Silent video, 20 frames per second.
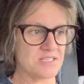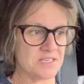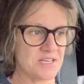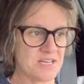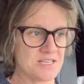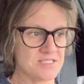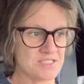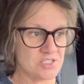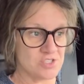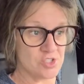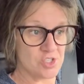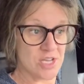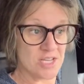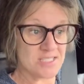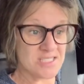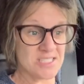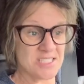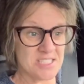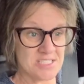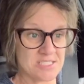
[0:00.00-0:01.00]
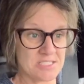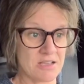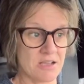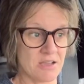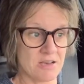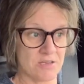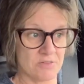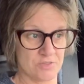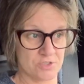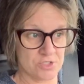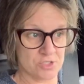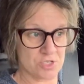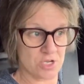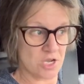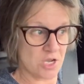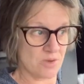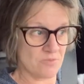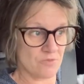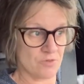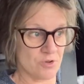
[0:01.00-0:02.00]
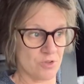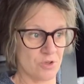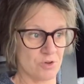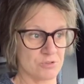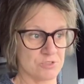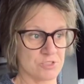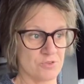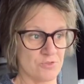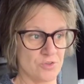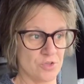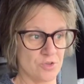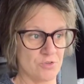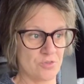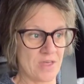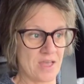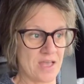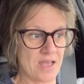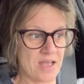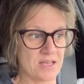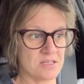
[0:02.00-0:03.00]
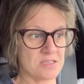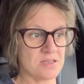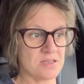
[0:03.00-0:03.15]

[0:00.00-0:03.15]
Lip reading: and I suggest this kind of a job for those of you that